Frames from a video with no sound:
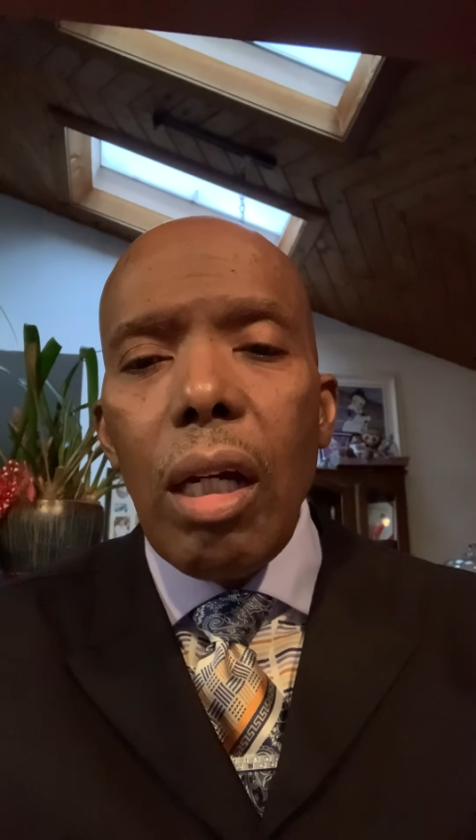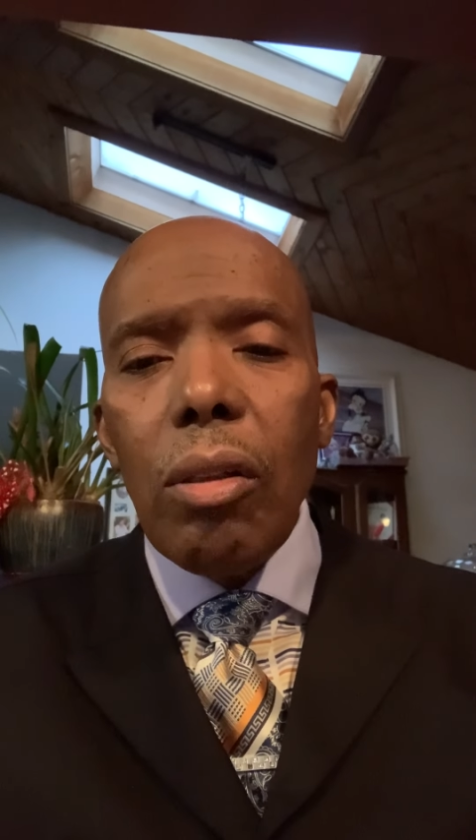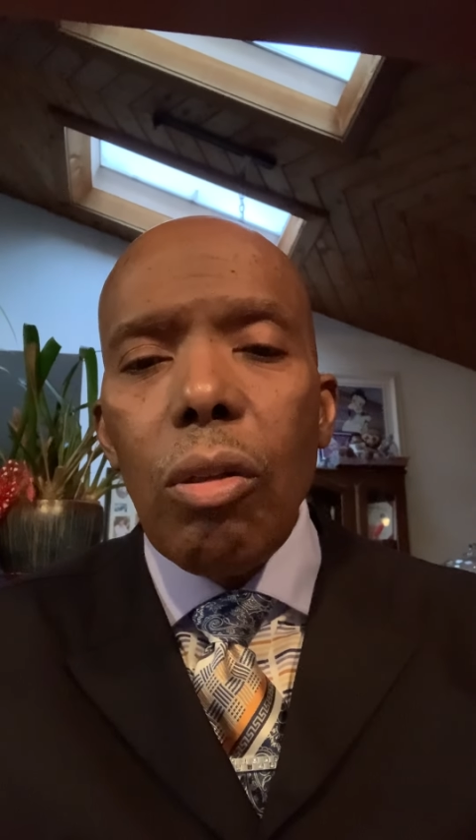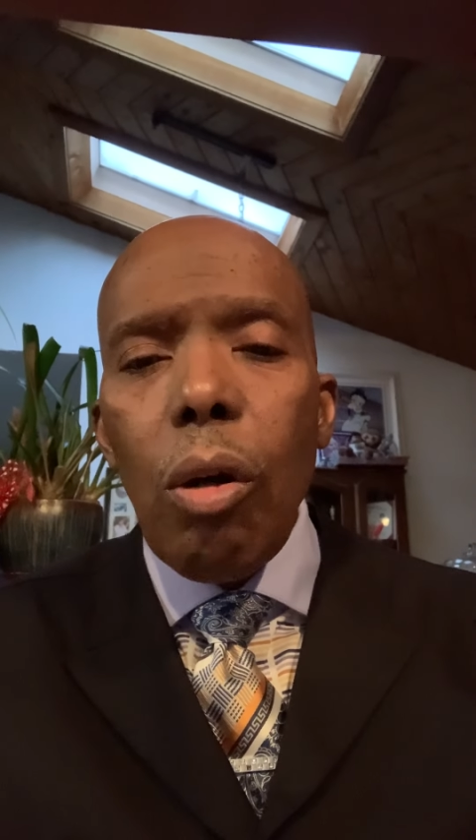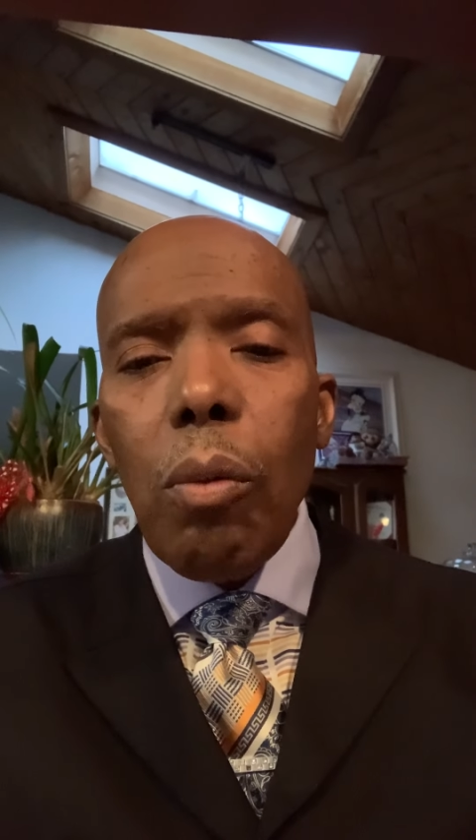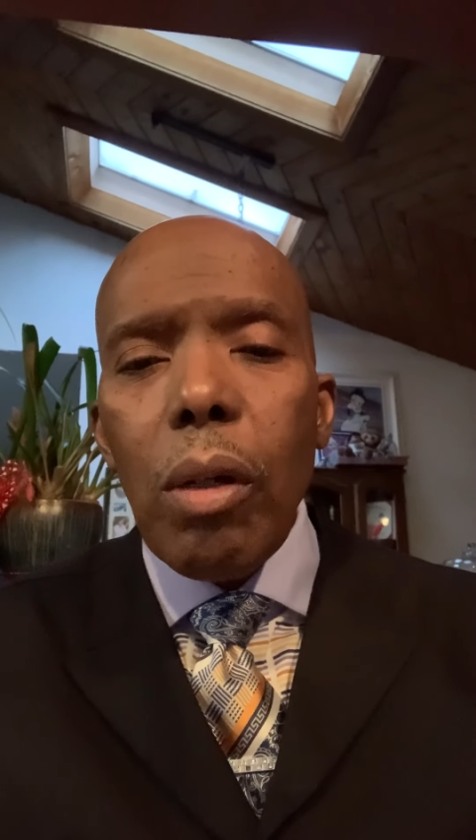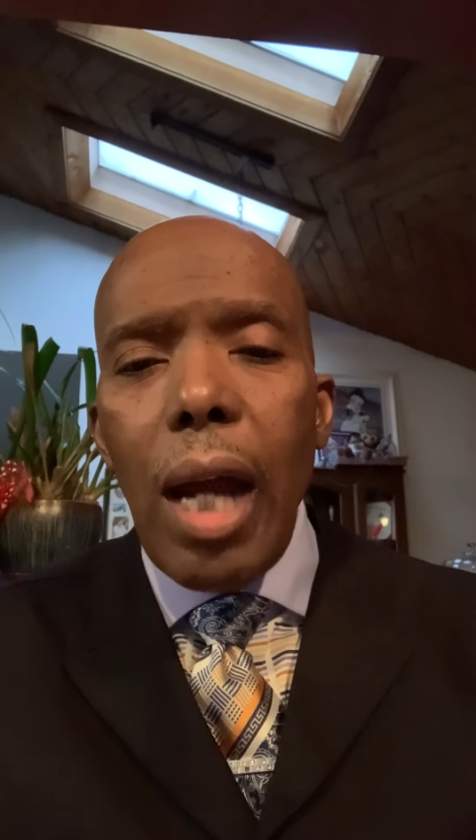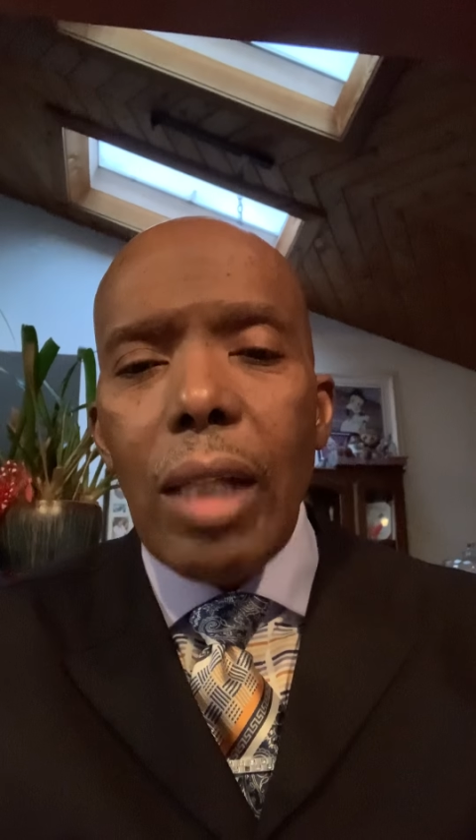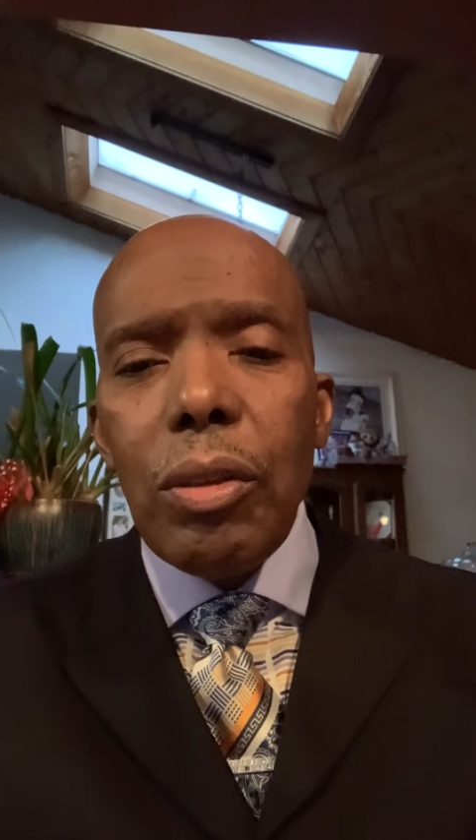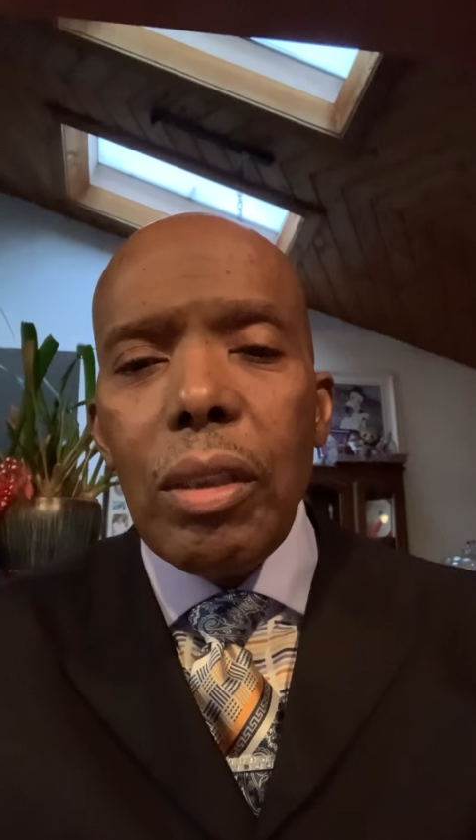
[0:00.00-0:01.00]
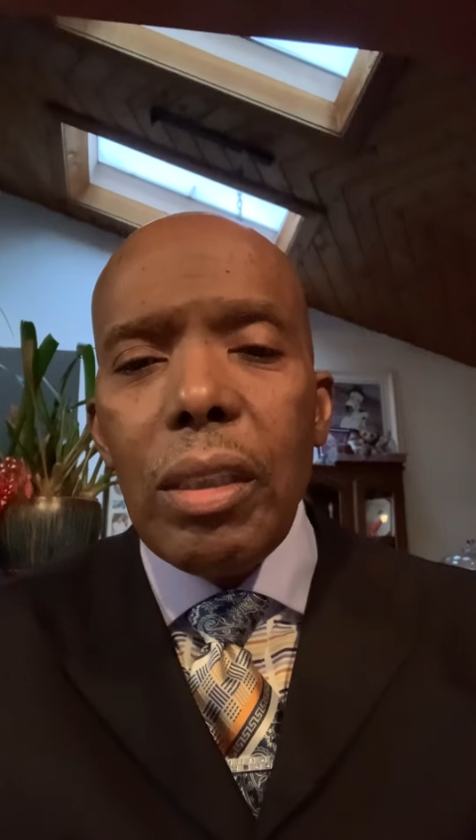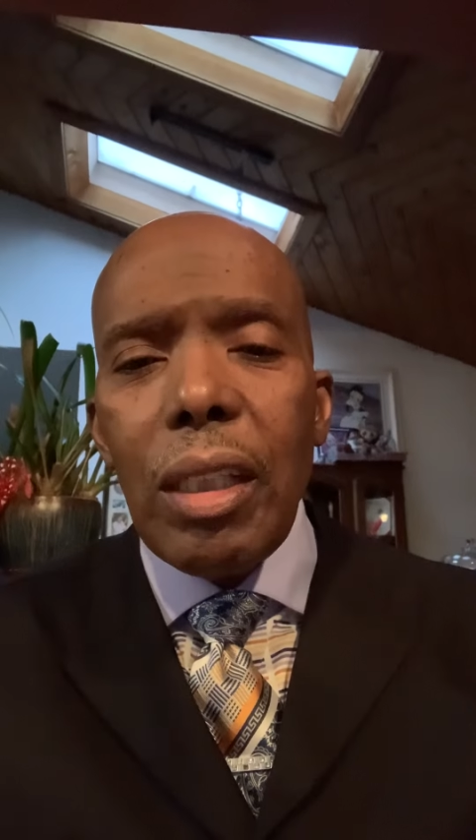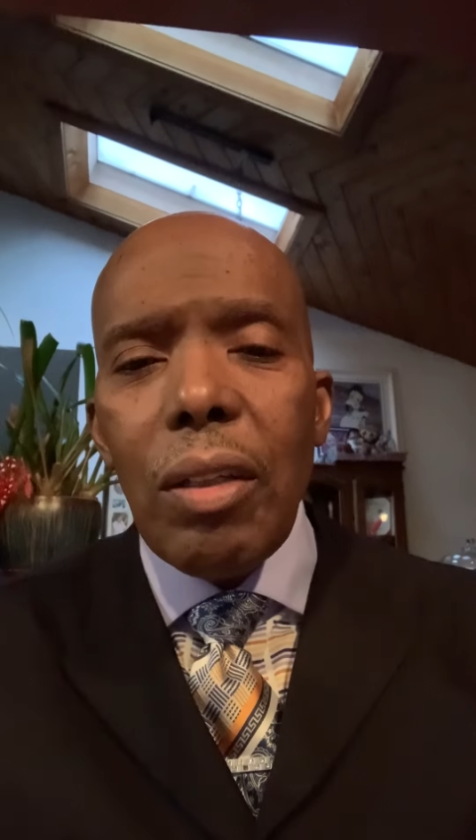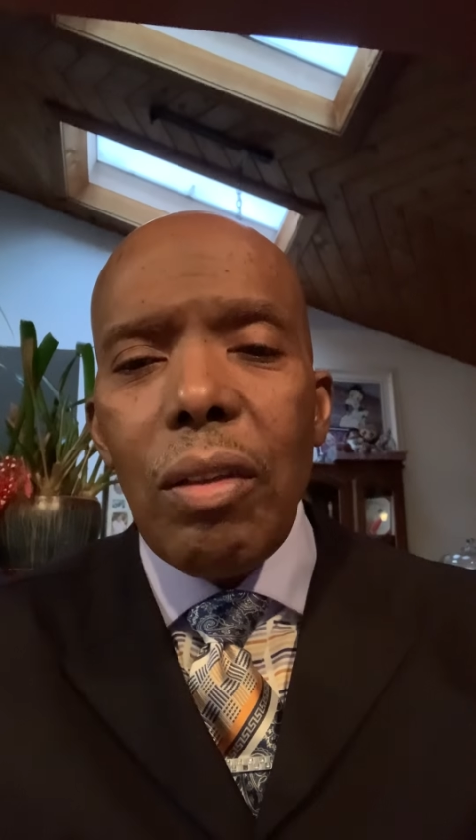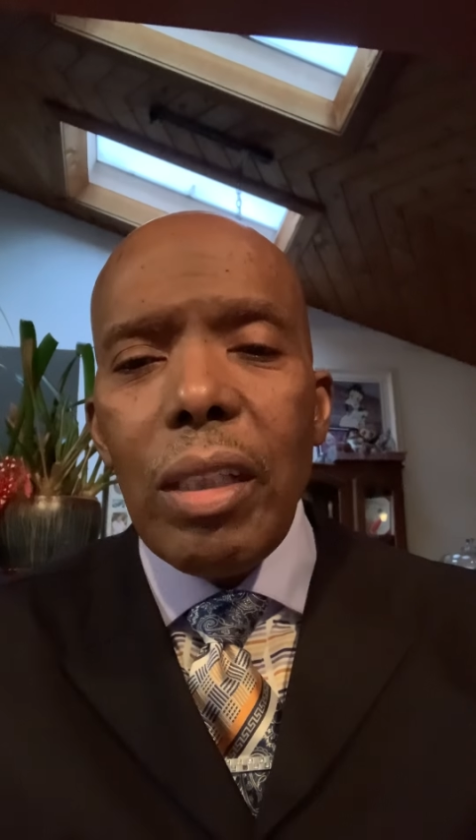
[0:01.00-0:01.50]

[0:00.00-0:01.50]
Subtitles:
The Lord will guide you continually,